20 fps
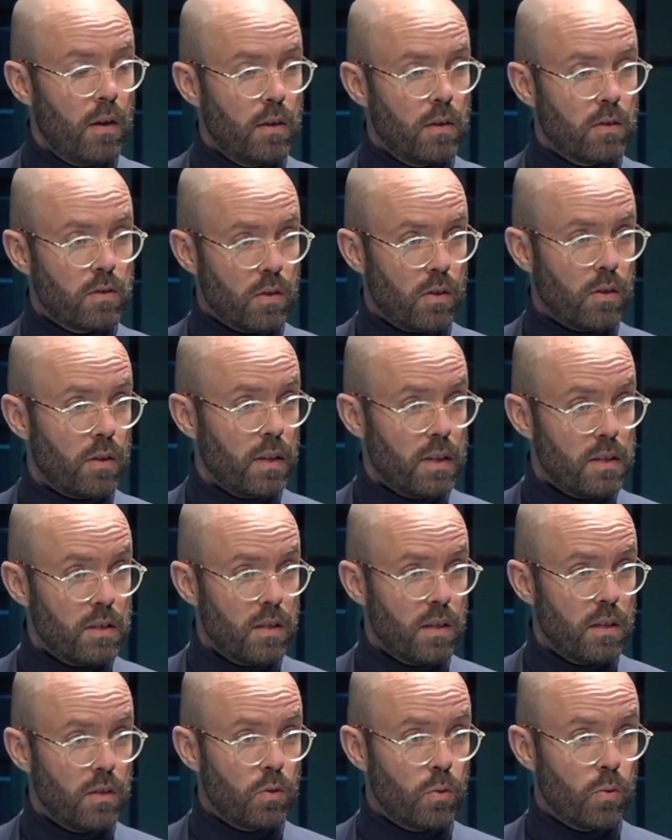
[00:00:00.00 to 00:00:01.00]
start
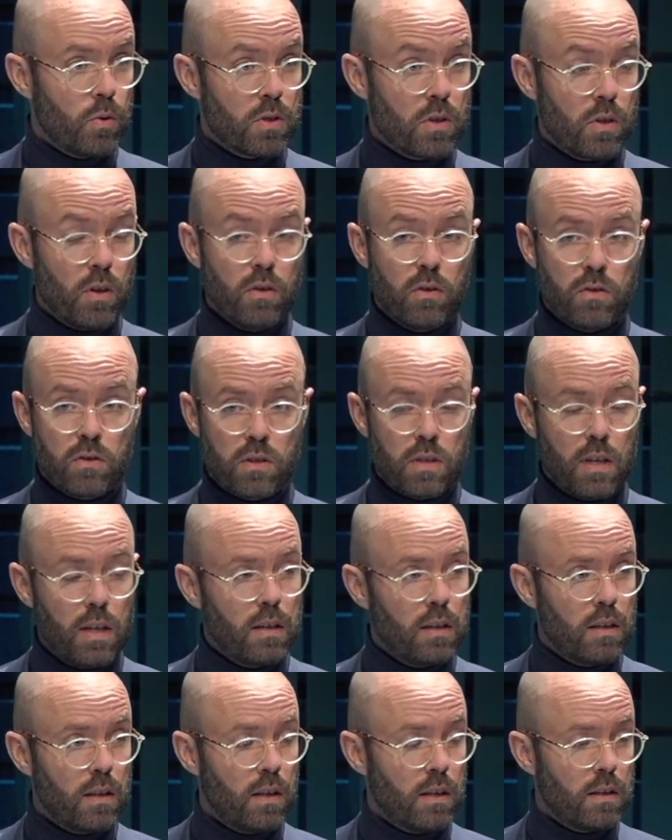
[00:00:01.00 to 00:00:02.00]
listening to us and
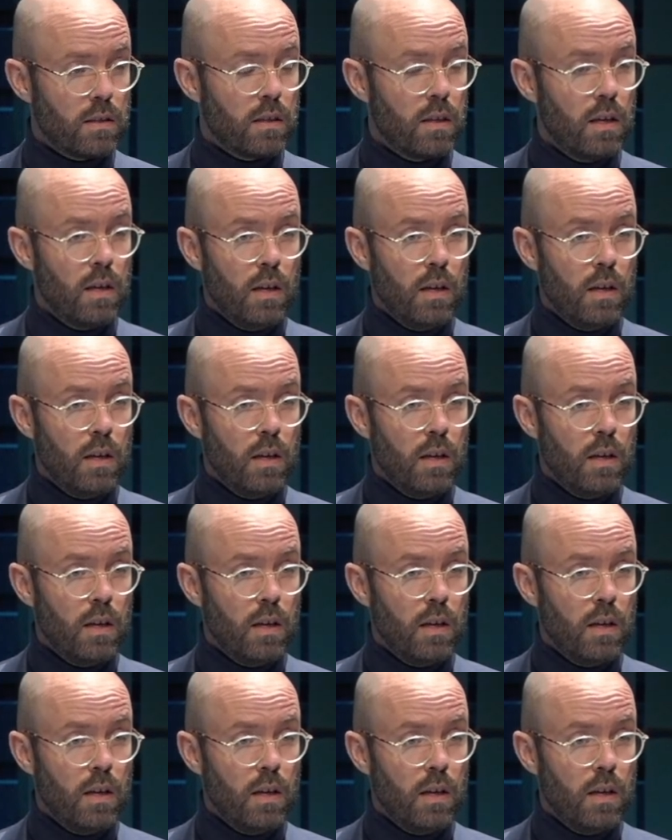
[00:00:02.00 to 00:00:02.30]
understand that